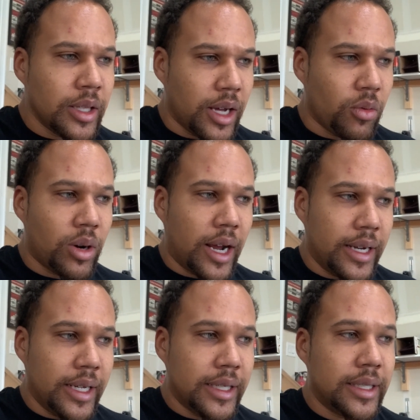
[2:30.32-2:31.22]
what I
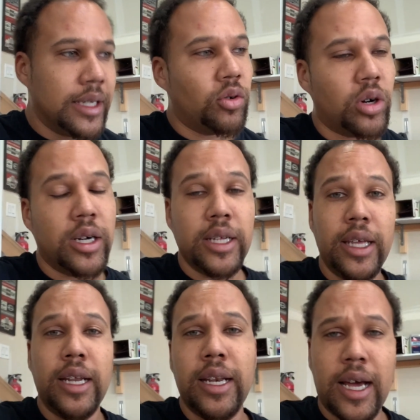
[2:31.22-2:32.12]
need in order to
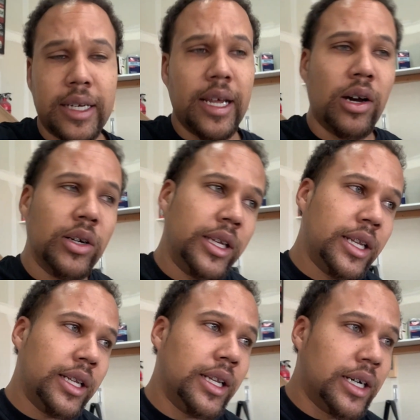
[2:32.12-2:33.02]
get it knocked out and get
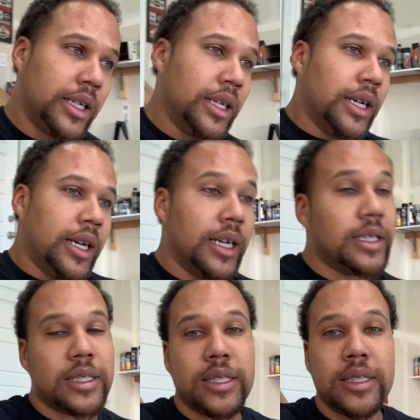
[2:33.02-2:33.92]
it done. It
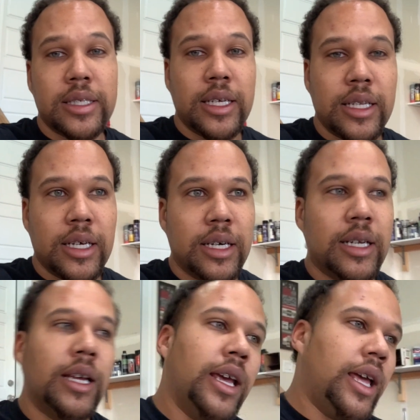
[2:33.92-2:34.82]
just needs to get done,
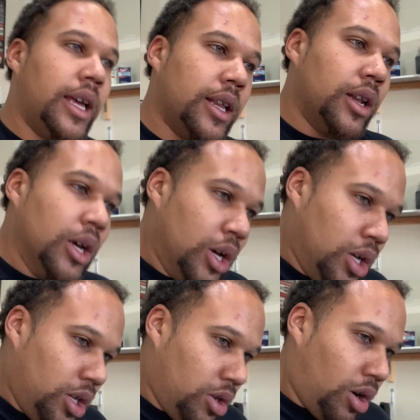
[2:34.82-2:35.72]
and
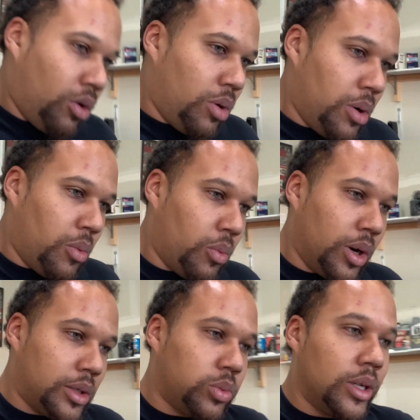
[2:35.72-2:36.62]
you know,
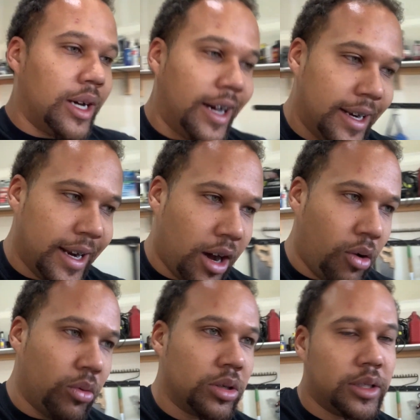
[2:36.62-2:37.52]
once we cut it out,
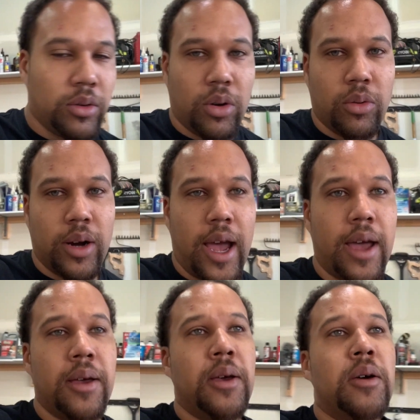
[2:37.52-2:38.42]
we'll see where we're
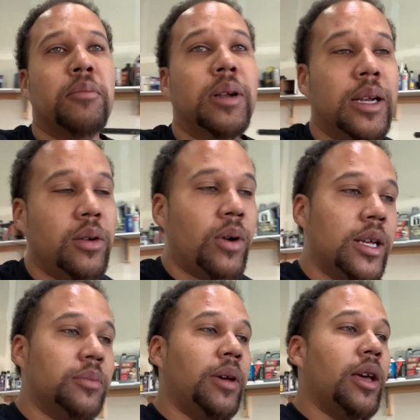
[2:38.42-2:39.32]
at. But
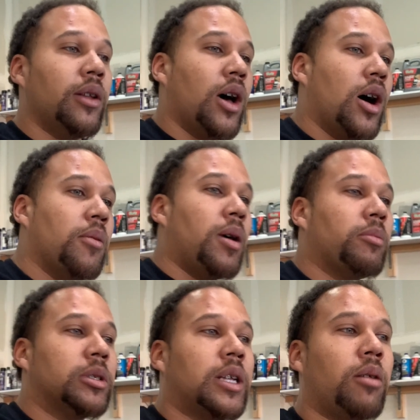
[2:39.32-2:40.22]
anyways, man, I'm
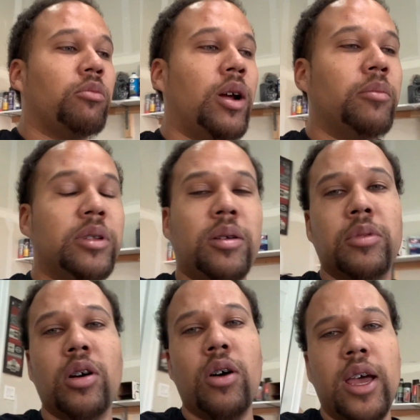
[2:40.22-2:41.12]
gonna stop rambling. I'm
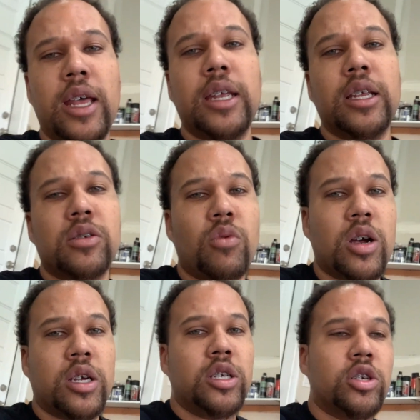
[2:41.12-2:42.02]
gonna go ahead and get to
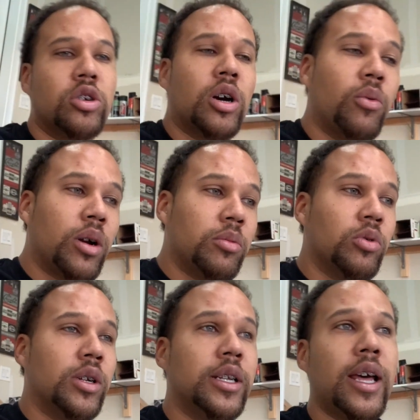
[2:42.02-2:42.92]
work and show y'all what I'm
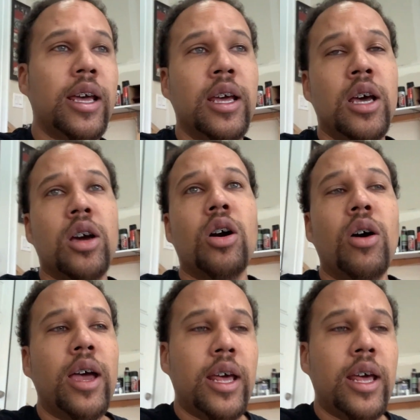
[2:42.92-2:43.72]
doing today. Go ahead,